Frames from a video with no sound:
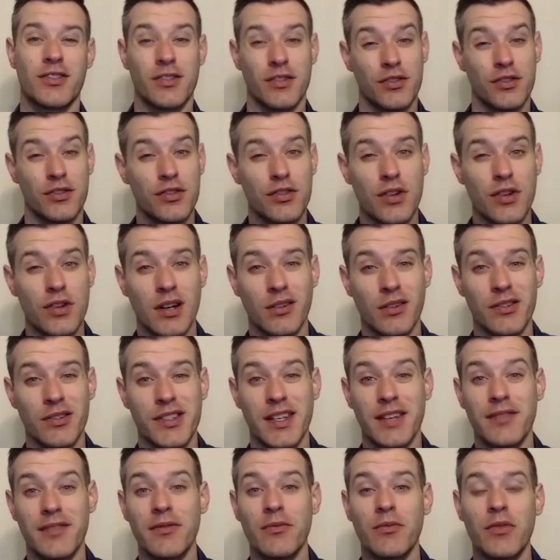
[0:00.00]
their struggles,
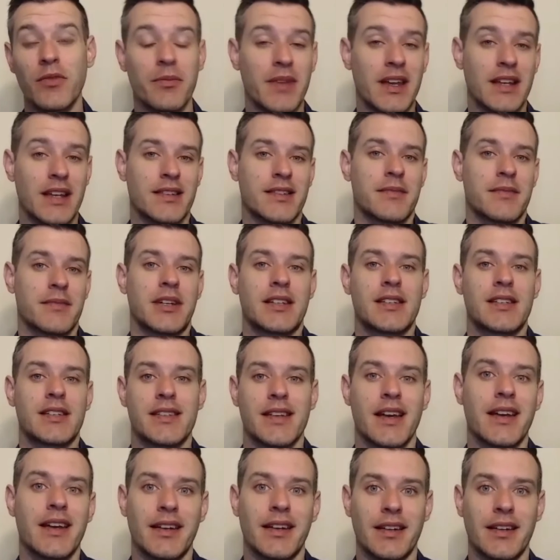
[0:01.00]
even what makes them
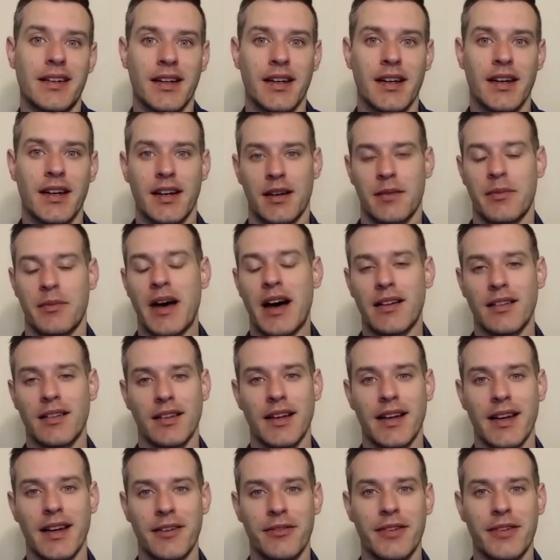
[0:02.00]
excited about life.